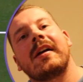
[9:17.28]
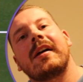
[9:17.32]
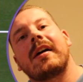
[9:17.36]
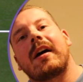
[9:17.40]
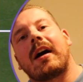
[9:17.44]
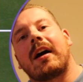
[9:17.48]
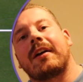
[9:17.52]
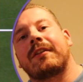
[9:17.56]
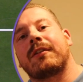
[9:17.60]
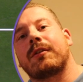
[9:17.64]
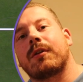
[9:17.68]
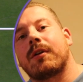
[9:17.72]

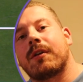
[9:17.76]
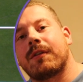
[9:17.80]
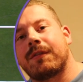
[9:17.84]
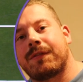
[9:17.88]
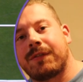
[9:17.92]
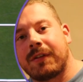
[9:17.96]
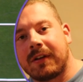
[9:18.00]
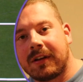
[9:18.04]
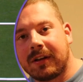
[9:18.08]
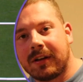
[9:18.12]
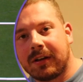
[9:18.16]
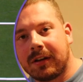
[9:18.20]
I sort
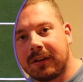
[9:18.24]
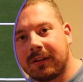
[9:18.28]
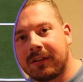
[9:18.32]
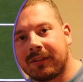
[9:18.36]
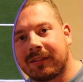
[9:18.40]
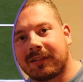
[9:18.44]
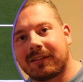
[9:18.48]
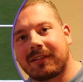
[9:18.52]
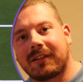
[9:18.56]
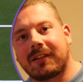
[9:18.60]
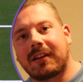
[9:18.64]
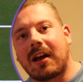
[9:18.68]
of
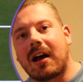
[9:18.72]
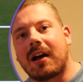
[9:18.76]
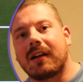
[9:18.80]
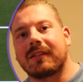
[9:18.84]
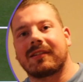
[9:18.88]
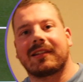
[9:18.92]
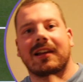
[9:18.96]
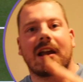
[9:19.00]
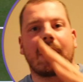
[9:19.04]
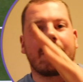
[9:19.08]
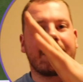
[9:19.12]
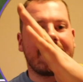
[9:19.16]
start
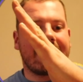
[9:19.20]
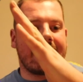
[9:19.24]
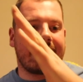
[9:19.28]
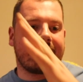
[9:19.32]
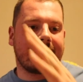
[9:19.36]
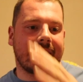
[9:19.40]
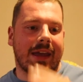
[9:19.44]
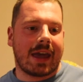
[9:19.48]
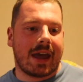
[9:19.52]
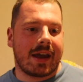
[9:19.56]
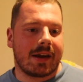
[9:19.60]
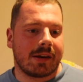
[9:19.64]
slow and
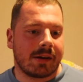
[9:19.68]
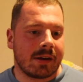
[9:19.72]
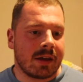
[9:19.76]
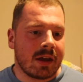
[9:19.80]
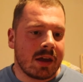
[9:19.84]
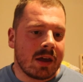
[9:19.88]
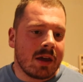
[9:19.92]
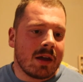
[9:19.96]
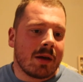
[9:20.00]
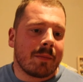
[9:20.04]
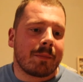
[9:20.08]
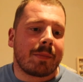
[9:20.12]
then gain,
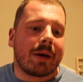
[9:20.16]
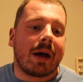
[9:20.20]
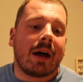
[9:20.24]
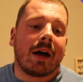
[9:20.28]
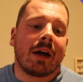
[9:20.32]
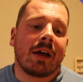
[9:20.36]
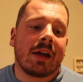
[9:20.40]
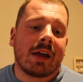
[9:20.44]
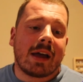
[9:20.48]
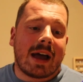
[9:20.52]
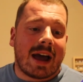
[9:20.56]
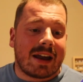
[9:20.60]

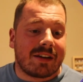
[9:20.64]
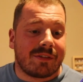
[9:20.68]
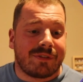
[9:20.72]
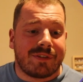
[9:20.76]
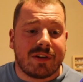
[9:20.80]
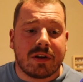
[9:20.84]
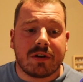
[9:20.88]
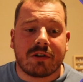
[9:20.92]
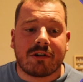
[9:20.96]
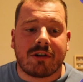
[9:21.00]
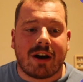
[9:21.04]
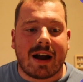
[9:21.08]
but had a
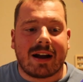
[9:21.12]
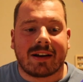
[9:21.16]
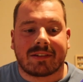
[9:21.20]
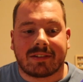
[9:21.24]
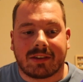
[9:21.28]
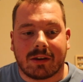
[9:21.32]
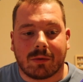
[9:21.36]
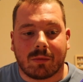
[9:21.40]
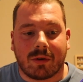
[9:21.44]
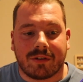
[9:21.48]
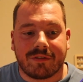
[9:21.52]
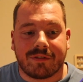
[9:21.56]
few
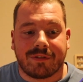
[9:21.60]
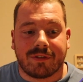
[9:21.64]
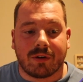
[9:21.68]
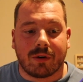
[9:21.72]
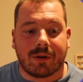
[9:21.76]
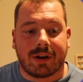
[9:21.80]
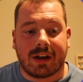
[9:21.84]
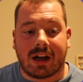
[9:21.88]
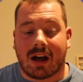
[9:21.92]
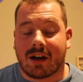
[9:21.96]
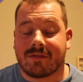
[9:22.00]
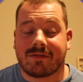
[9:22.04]
cracks at the
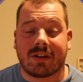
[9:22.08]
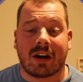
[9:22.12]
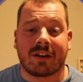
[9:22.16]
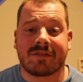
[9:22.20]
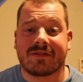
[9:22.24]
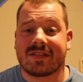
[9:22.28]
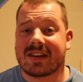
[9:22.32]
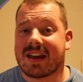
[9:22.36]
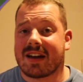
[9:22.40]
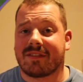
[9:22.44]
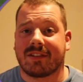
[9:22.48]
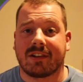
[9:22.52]
140.
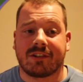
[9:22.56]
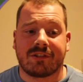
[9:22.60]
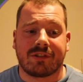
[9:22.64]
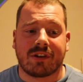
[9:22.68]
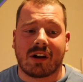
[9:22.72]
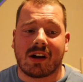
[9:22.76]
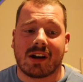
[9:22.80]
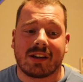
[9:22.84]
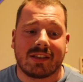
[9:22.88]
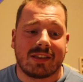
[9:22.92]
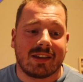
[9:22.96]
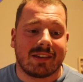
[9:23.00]
I've never
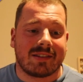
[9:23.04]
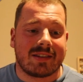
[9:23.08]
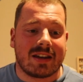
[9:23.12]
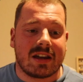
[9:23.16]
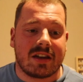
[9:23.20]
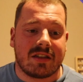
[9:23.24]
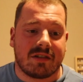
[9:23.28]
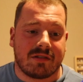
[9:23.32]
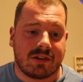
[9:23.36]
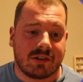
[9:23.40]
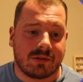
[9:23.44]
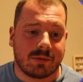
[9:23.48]
tried this
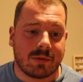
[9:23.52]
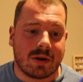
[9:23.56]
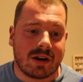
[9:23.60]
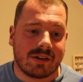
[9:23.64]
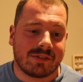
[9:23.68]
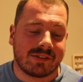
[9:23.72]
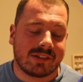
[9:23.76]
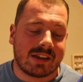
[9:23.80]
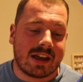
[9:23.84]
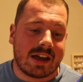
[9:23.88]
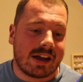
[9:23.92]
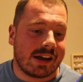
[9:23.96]
either. It's
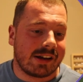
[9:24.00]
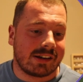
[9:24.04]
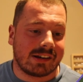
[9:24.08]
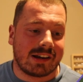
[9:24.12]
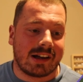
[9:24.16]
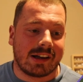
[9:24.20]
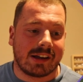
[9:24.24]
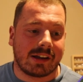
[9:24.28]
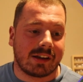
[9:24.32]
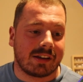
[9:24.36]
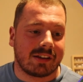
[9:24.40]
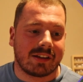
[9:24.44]
worth saying.
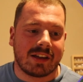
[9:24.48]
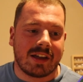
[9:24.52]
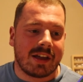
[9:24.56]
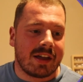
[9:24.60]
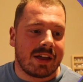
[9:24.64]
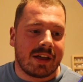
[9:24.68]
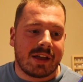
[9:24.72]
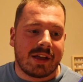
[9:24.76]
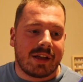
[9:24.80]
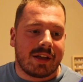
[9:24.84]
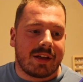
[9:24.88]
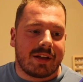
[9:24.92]
Like
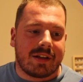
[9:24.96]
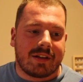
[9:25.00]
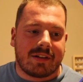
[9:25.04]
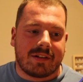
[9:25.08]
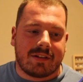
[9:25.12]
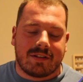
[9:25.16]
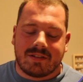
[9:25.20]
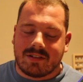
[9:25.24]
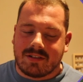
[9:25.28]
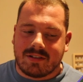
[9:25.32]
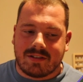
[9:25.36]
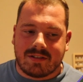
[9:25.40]

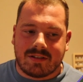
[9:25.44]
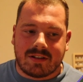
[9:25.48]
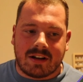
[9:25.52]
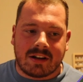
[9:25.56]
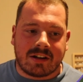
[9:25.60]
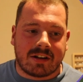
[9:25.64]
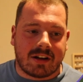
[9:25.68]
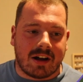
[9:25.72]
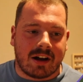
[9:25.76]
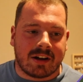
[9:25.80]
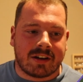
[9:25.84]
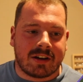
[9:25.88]

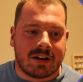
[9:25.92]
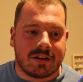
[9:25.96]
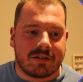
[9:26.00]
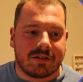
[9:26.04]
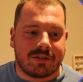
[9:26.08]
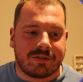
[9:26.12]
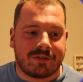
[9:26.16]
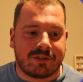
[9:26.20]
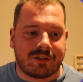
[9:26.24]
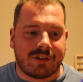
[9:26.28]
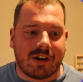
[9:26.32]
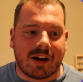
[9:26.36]
I could
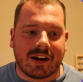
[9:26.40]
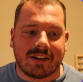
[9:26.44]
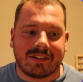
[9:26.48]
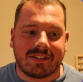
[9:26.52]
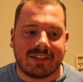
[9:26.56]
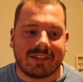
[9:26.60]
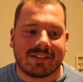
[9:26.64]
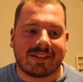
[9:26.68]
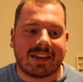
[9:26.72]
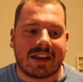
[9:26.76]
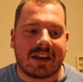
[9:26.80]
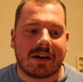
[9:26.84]
have tried
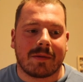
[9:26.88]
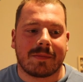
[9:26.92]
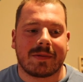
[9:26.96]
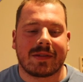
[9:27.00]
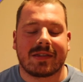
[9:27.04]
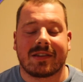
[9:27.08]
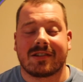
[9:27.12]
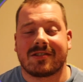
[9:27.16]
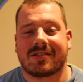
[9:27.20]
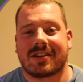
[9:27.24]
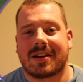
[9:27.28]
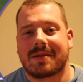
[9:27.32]
to set it up
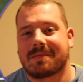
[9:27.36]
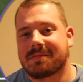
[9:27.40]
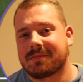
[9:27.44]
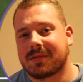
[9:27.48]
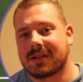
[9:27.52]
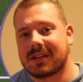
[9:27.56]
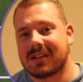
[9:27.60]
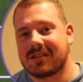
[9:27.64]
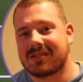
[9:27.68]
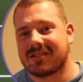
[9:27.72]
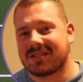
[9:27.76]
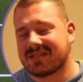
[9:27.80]
in the gym,
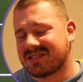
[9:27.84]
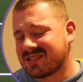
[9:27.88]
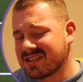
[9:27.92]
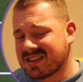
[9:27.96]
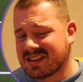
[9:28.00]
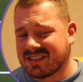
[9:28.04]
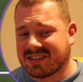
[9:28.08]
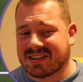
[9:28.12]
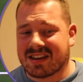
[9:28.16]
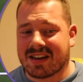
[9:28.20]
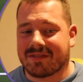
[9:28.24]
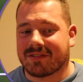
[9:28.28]
but
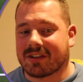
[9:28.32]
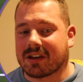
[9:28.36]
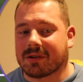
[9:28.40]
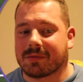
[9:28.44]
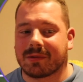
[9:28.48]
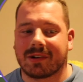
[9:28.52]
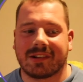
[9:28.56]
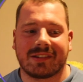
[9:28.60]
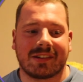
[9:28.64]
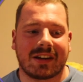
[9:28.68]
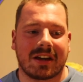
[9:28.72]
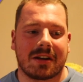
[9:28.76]
you never know
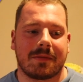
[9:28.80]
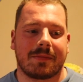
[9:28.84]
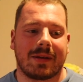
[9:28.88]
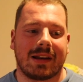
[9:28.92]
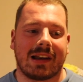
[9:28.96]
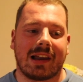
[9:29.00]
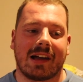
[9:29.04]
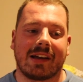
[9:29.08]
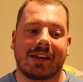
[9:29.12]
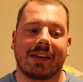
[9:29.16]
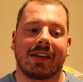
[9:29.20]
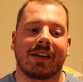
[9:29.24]
what it's going to be
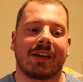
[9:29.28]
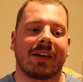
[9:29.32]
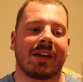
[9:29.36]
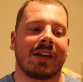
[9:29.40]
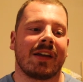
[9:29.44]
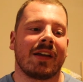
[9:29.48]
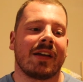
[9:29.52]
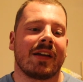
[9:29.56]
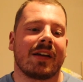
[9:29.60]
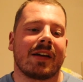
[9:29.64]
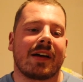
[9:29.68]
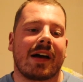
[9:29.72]
like.
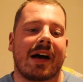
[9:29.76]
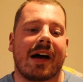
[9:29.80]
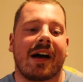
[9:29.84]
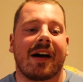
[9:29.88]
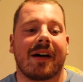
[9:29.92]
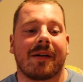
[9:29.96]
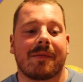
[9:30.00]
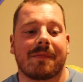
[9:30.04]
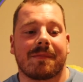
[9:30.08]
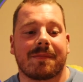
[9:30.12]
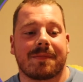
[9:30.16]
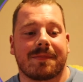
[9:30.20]

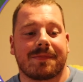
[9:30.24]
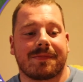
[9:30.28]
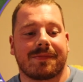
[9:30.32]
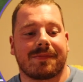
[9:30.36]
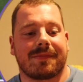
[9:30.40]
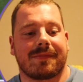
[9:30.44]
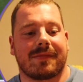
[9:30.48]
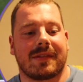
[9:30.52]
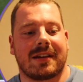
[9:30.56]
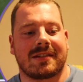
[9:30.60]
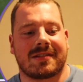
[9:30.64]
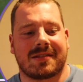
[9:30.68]

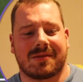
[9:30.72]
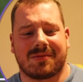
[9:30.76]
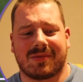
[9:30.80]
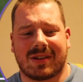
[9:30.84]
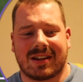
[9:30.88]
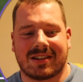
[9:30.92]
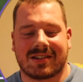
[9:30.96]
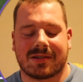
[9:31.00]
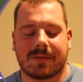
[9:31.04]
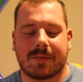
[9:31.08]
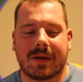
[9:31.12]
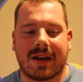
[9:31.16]

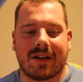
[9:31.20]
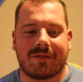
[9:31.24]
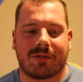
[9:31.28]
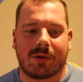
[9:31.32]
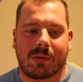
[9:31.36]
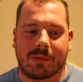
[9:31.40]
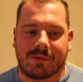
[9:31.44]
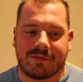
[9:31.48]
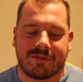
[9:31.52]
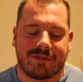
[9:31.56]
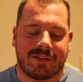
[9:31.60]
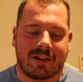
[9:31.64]
It's a bit of
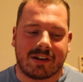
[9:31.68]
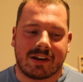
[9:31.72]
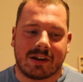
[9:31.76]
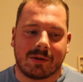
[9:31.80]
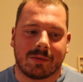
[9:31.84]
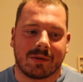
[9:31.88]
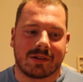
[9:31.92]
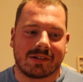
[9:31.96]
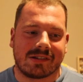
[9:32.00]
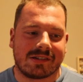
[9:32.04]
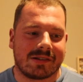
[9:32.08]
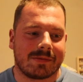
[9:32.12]
a funny
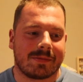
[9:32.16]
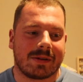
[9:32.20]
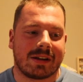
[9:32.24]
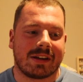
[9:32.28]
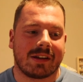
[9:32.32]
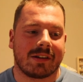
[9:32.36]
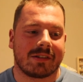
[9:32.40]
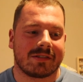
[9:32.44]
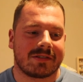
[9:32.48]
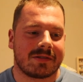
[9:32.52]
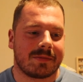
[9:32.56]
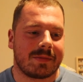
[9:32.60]
one to
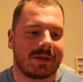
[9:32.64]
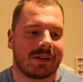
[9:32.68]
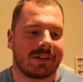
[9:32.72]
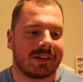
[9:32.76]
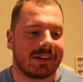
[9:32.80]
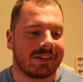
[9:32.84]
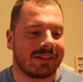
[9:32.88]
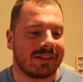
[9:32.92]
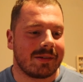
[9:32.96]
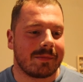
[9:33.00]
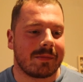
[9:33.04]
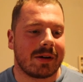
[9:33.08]
be
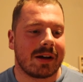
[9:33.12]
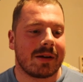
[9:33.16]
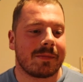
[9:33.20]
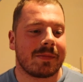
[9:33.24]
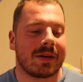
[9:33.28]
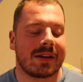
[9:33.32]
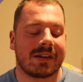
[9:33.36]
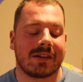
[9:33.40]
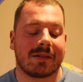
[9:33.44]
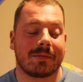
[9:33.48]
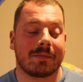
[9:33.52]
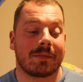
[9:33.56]
honest, in my
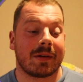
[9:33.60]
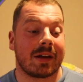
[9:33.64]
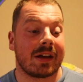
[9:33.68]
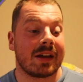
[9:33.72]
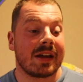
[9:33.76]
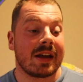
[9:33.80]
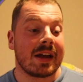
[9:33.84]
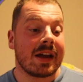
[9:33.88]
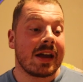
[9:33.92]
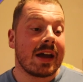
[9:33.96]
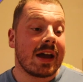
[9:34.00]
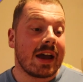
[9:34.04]
opinion,
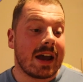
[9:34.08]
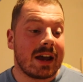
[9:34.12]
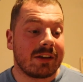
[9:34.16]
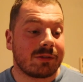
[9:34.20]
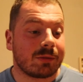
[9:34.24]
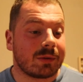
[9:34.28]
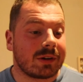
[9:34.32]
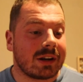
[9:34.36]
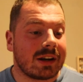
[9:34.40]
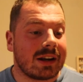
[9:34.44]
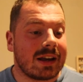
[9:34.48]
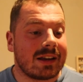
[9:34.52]
but
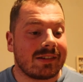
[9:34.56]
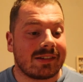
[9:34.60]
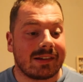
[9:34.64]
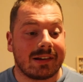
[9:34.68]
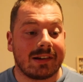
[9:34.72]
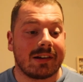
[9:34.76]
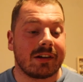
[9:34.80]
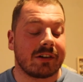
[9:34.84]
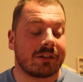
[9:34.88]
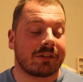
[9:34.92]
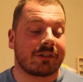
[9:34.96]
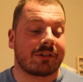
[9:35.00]
it's what it is. It
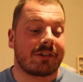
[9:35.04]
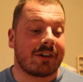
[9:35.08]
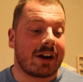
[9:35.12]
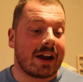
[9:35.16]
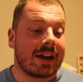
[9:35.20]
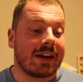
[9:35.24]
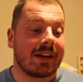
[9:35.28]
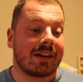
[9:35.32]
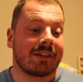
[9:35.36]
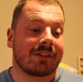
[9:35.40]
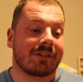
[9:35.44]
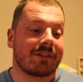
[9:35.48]
looks
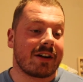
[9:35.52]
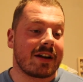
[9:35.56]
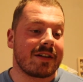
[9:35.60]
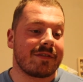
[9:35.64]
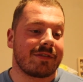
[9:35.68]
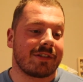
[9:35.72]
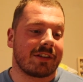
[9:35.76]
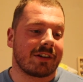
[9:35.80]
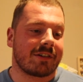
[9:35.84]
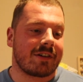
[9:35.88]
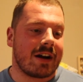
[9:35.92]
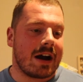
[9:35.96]
great. It's
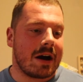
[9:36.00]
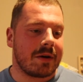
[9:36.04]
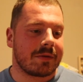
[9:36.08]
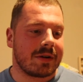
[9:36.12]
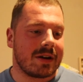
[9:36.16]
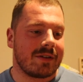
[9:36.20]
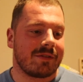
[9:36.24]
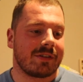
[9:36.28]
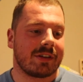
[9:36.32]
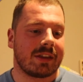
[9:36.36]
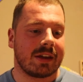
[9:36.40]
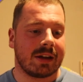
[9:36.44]
great for the crowd
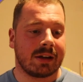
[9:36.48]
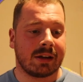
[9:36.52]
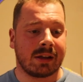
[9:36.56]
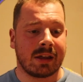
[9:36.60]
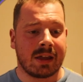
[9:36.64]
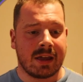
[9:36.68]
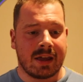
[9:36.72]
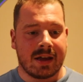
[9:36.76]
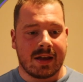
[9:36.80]
and everything.